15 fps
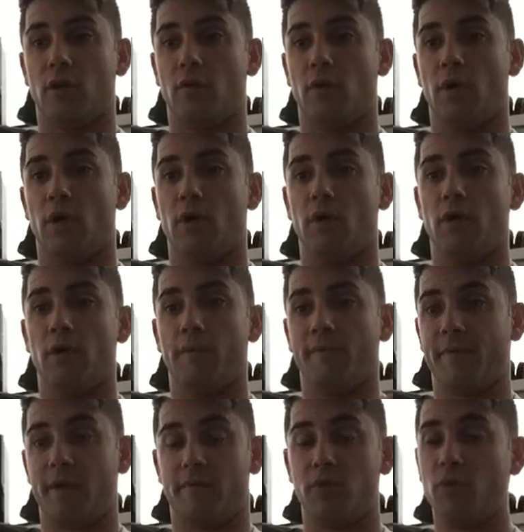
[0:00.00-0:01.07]
well,
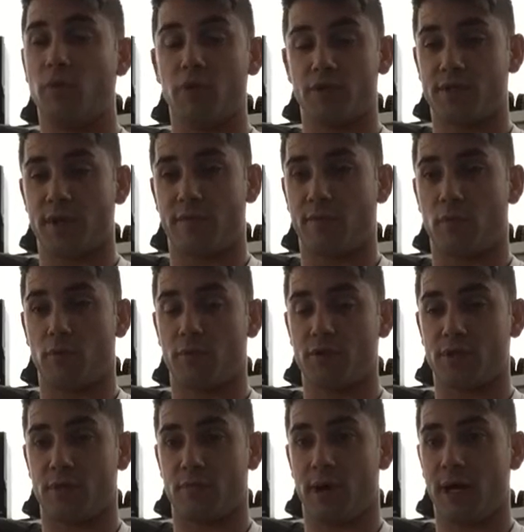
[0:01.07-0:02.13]
if you put 7% more
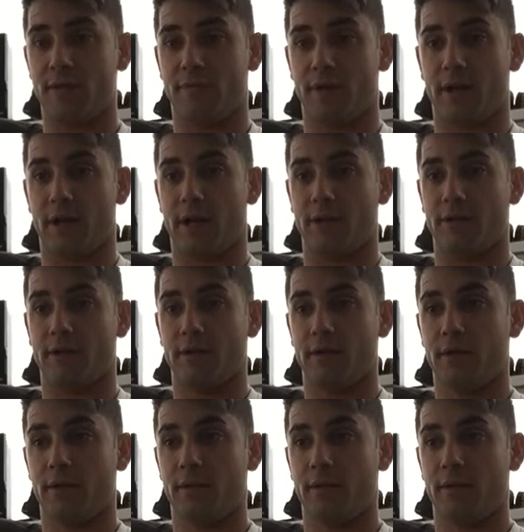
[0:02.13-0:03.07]
body fat on,